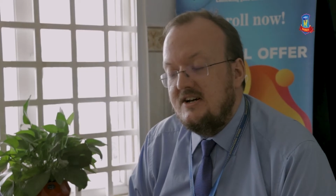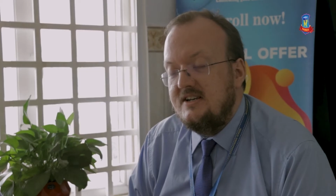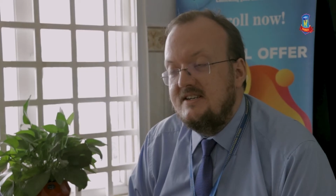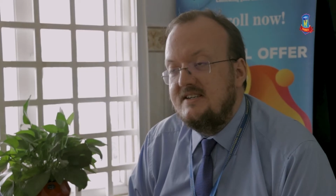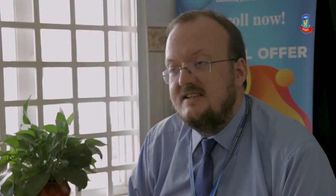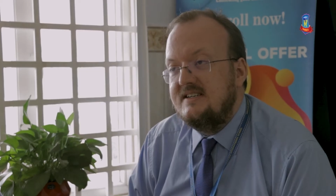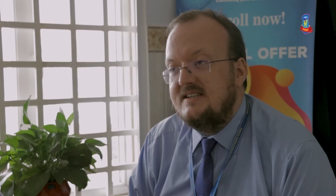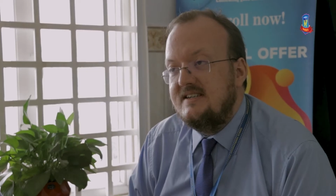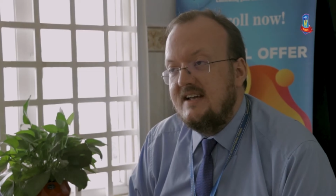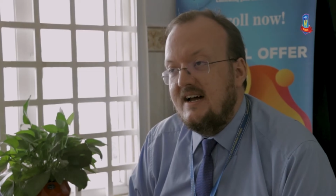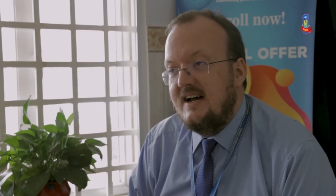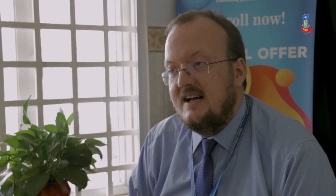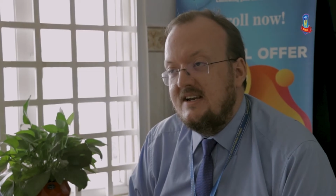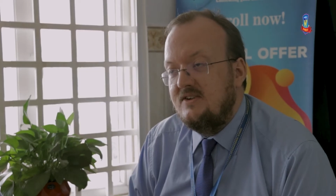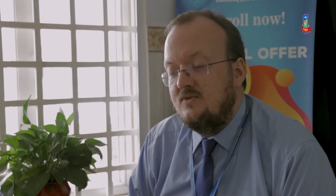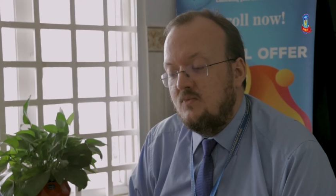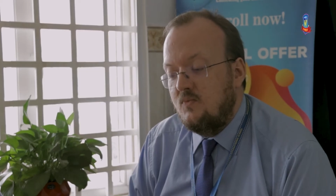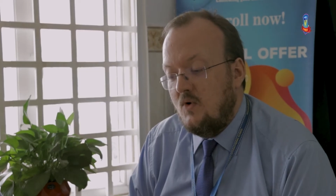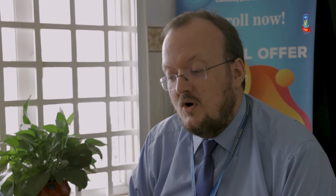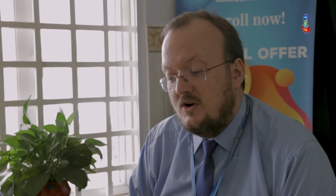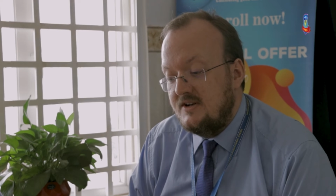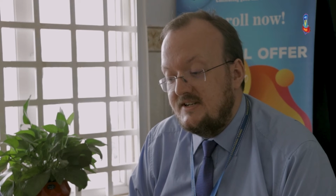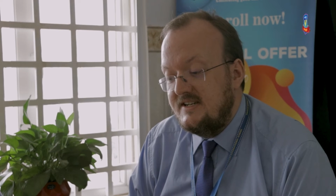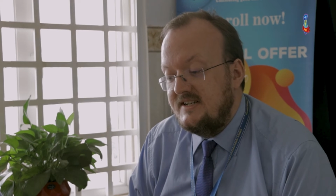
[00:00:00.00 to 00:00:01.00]

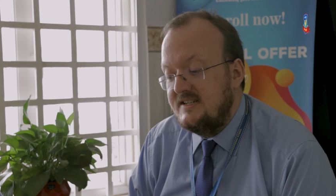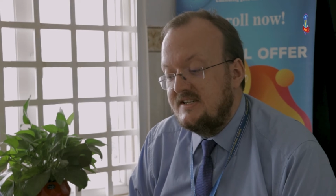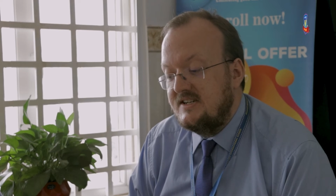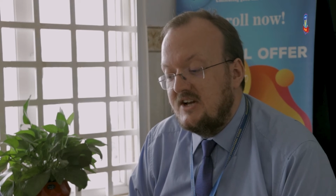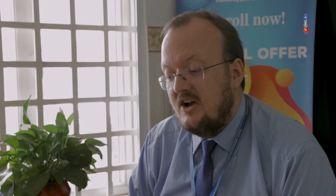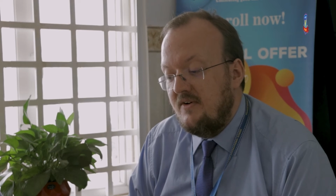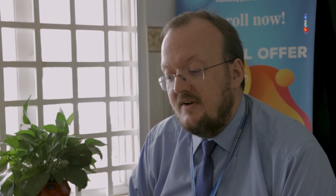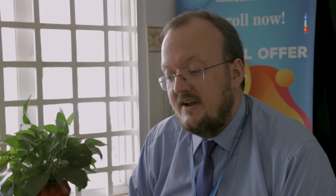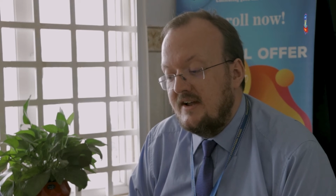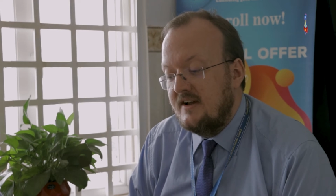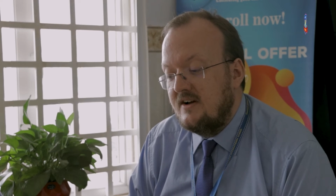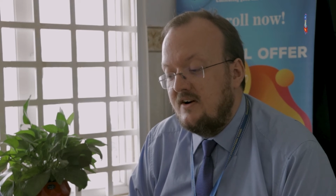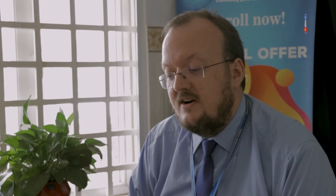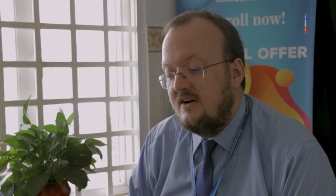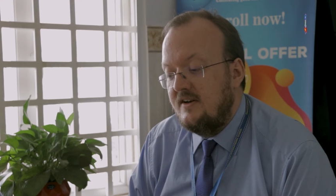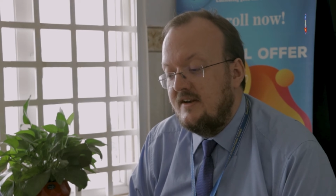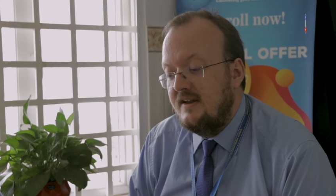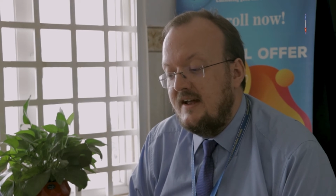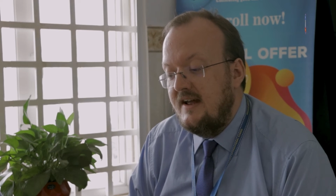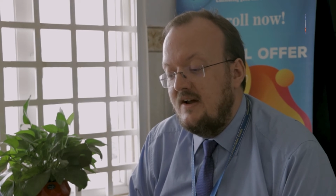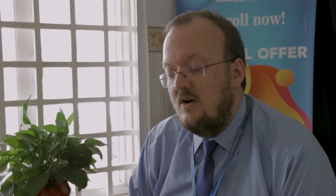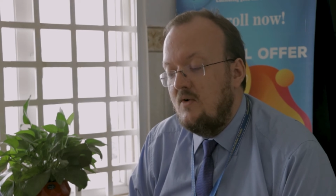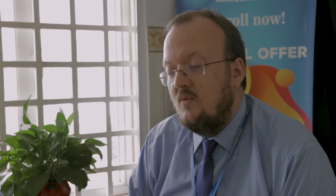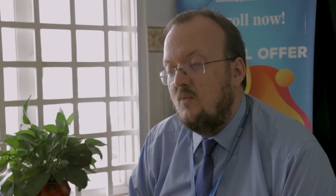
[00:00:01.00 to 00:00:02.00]
understand what is going
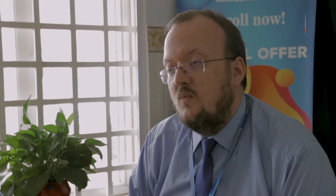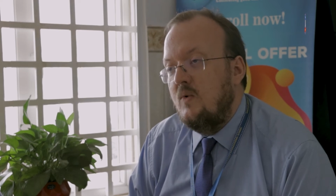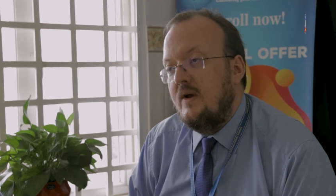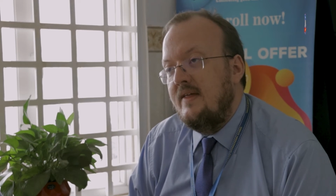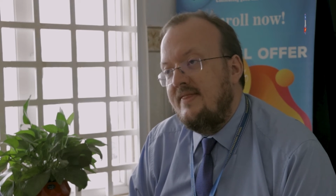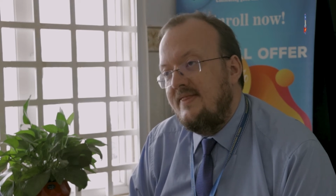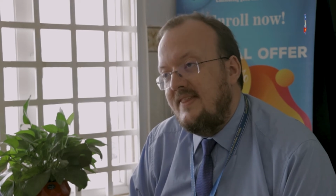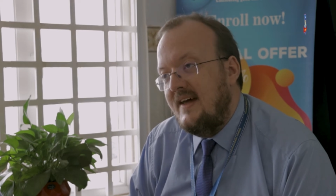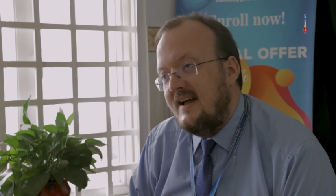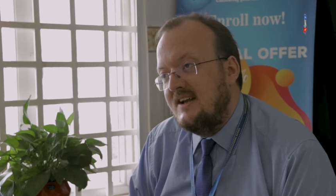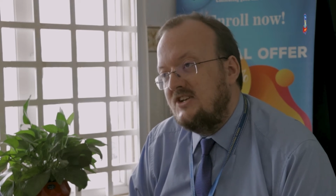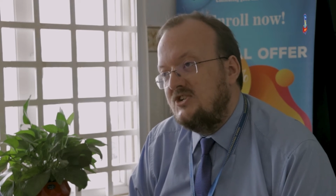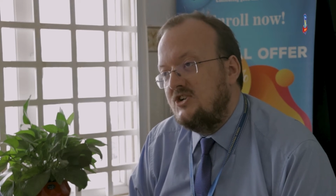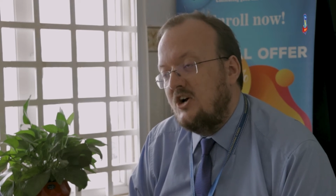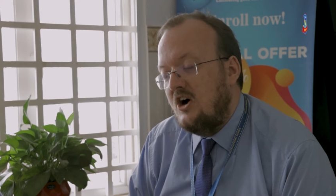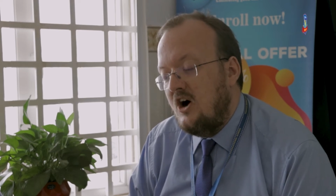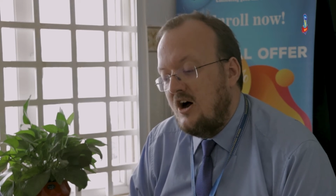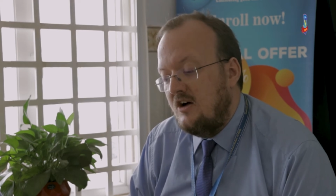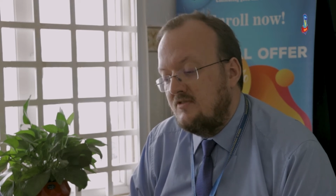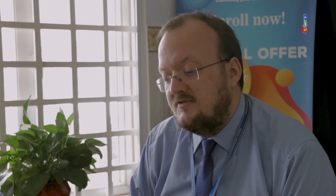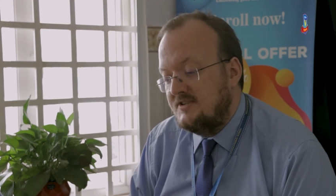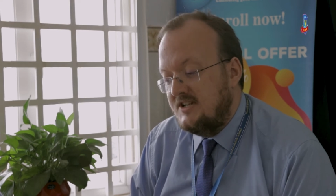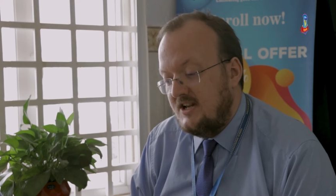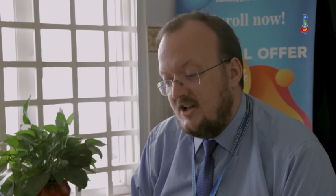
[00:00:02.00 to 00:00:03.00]
on with their
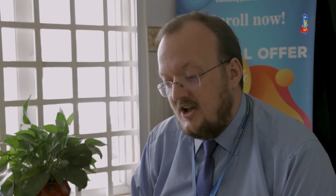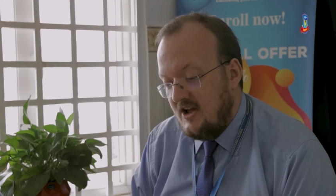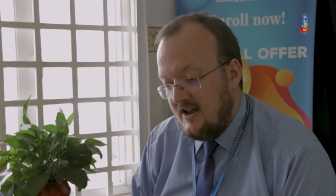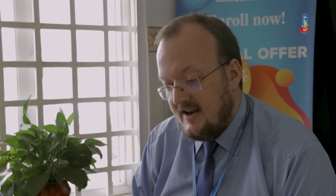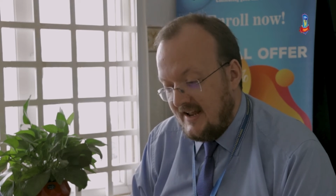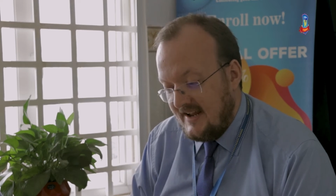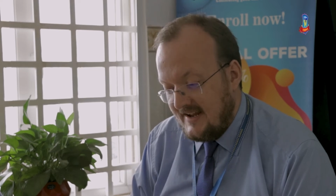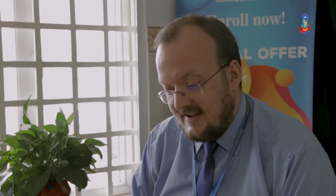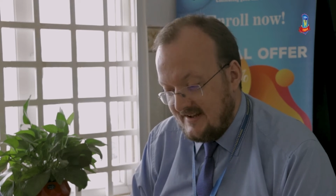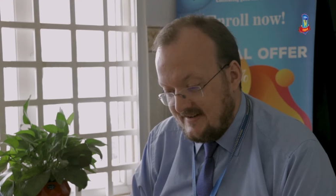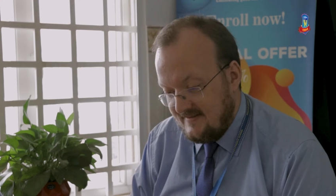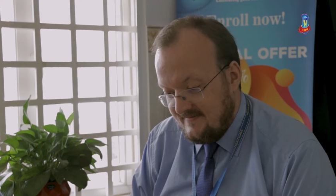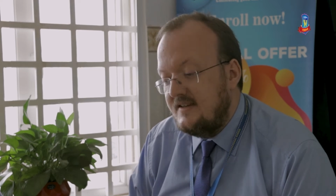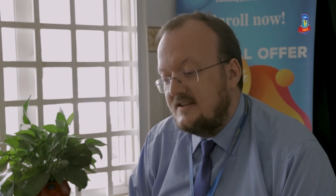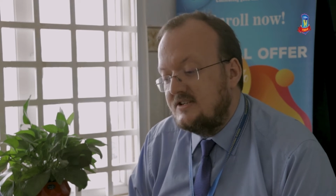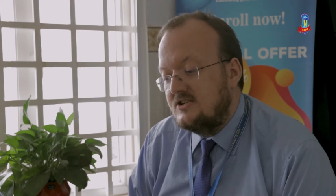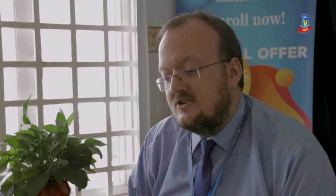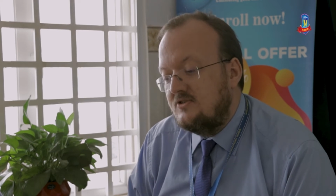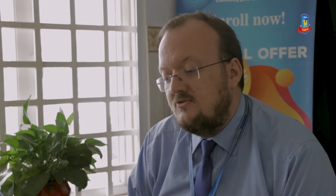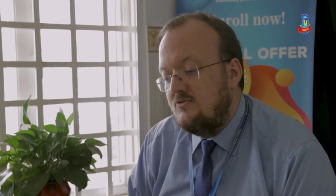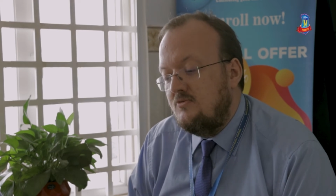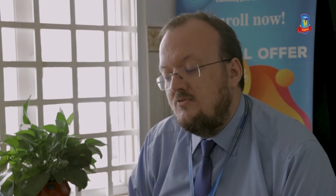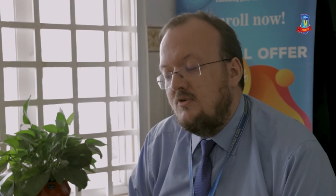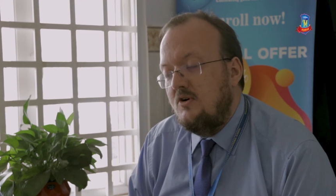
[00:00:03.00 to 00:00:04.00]
child's learning. The
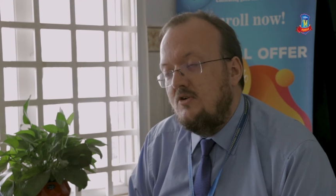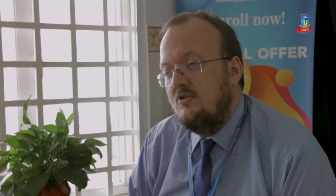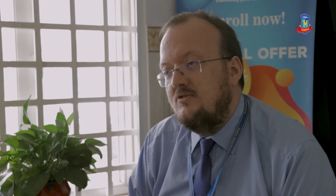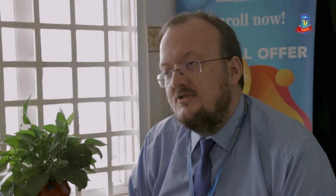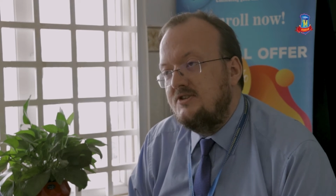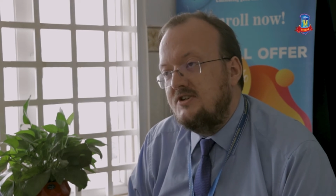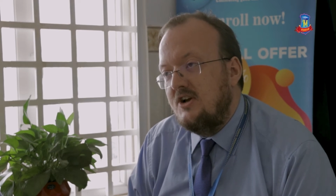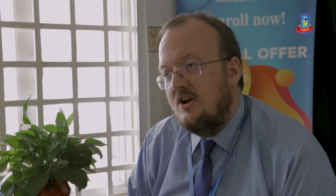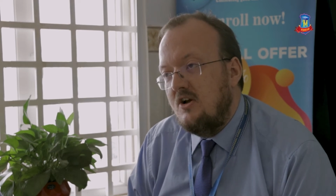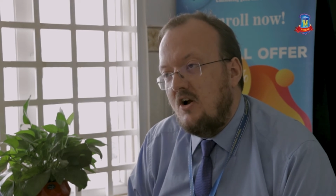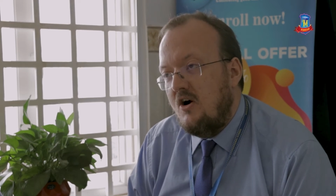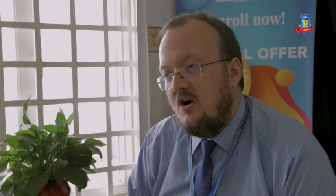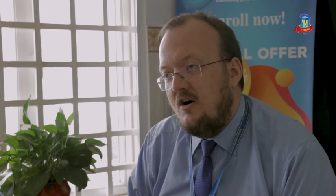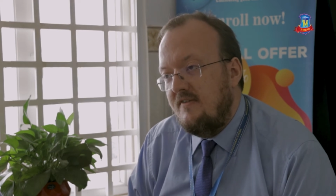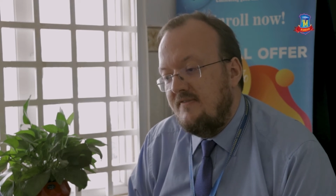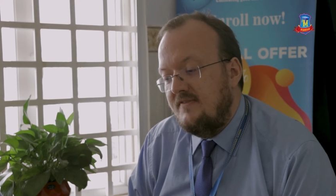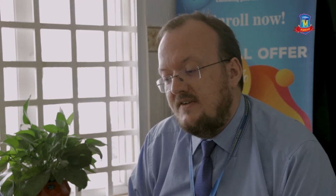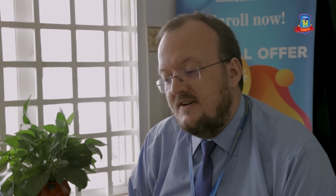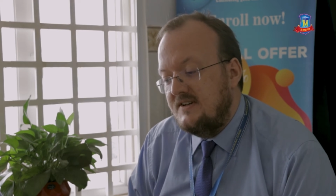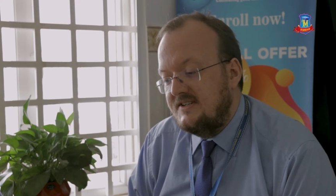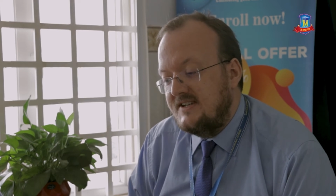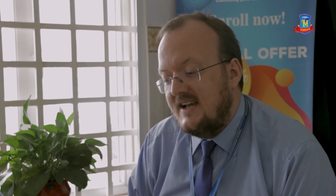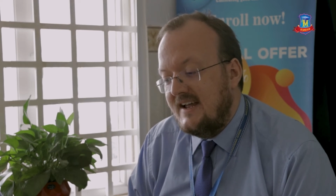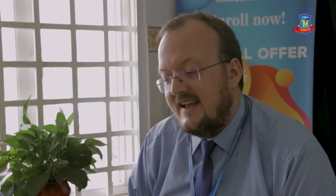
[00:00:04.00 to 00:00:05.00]
school also
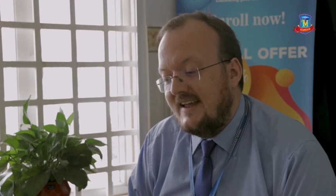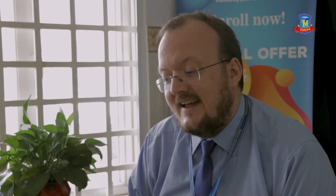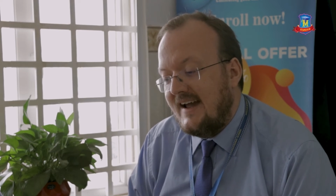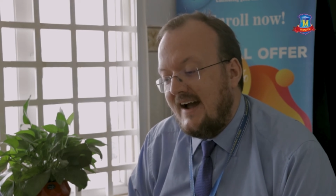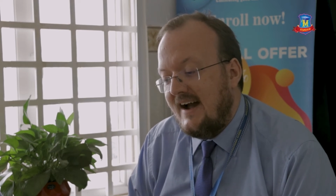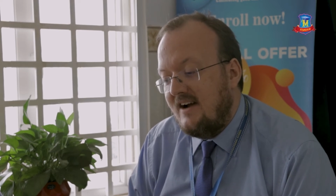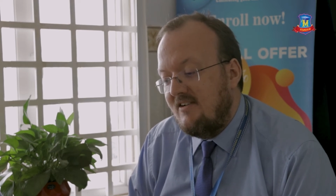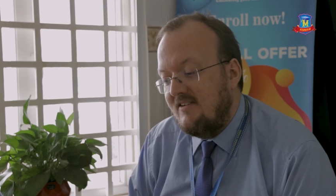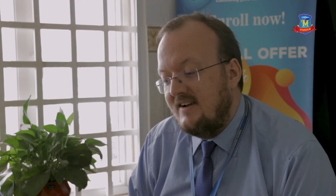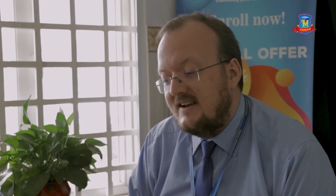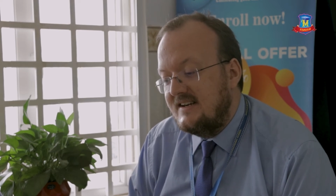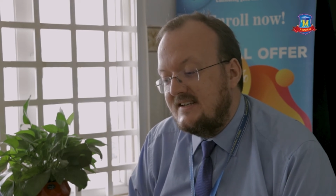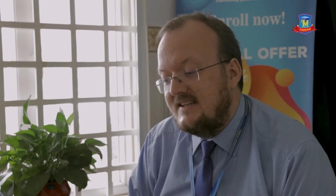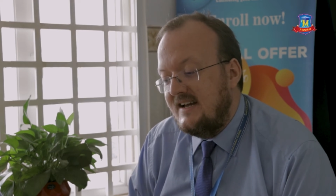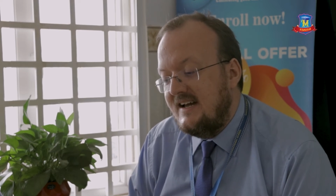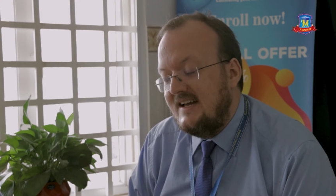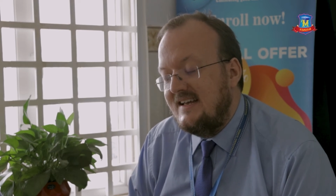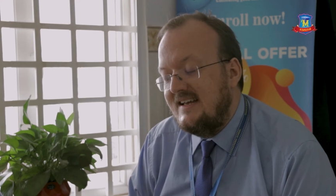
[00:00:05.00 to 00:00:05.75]
offers a character